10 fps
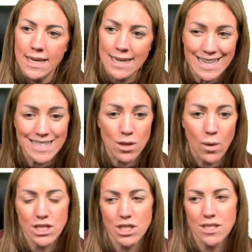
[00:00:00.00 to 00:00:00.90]
Easy
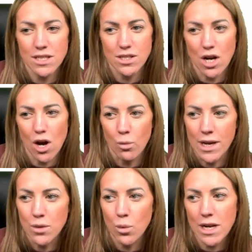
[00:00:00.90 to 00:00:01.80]
question to start
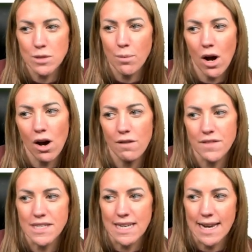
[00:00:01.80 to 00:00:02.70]
with, which part of
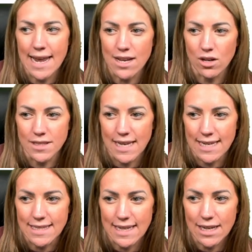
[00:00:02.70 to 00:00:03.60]
the DNA
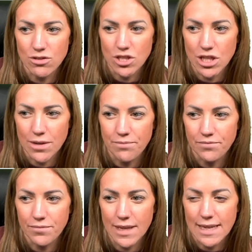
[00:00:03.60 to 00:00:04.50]
contains nitrogen?
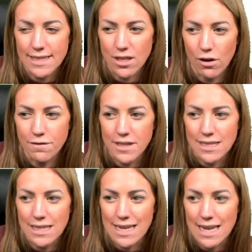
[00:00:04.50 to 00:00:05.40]
It's
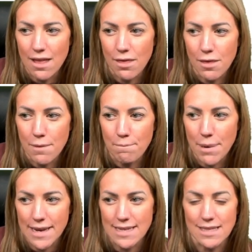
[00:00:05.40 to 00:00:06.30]
obviously the
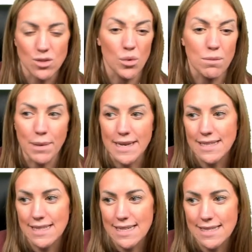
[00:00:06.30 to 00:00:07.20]
base, or the
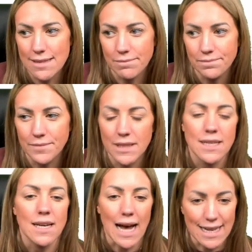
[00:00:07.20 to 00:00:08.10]
bases,
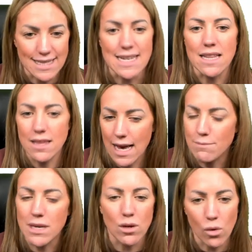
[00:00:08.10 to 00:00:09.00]
adenine,
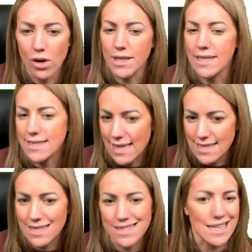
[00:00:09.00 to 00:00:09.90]
thymine, guanine,
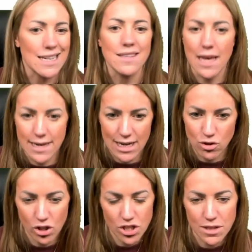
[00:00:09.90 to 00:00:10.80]
cytosine, they're
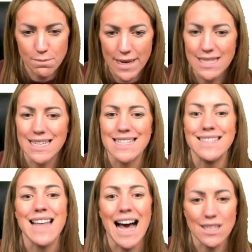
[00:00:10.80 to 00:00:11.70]
nitrogenous bases.
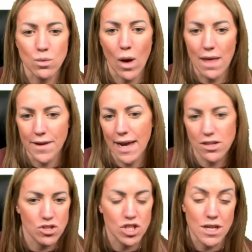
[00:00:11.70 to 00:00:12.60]
That's where the
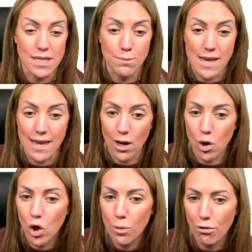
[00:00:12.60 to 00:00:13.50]
nitrogen is being
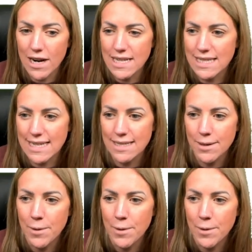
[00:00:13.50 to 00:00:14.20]
incorporated.